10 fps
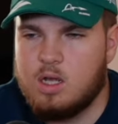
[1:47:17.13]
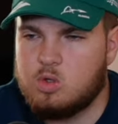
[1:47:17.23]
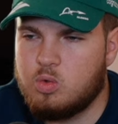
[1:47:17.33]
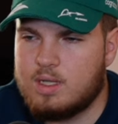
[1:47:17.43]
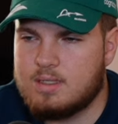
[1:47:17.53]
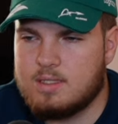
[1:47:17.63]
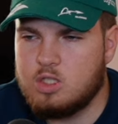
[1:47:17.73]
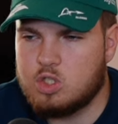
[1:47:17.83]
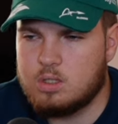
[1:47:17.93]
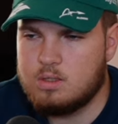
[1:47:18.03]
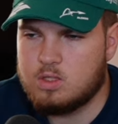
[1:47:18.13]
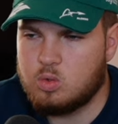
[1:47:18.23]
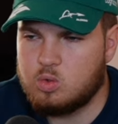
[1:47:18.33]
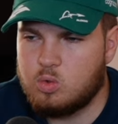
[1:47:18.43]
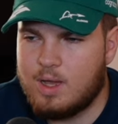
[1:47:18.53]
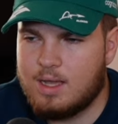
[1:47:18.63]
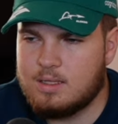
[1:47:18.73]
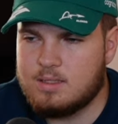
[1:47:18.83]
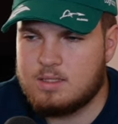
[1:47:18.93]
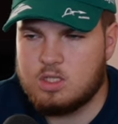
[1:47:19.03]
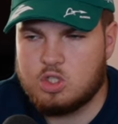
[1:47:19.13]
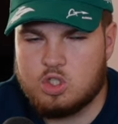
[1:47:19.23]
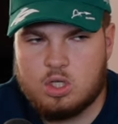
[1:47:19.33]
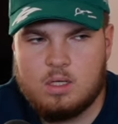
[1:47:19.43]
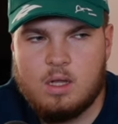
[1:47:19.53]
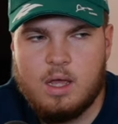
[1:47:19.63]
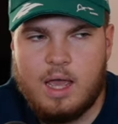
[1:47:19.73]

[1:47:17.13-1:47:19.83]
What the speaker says: transition, so transition,